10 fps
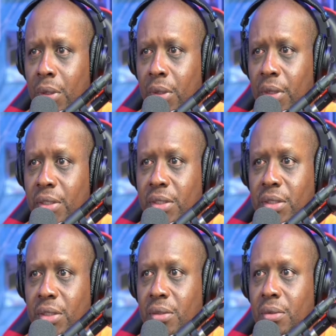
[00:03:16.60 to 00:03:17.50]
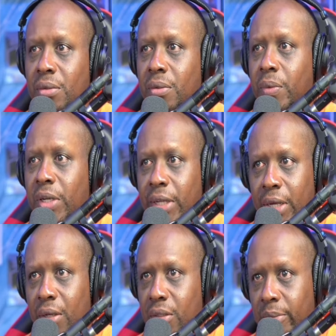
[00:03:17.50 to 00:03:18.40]
This is
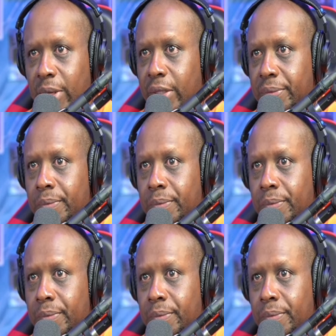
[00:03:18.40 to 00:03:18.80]
ridiculous, man.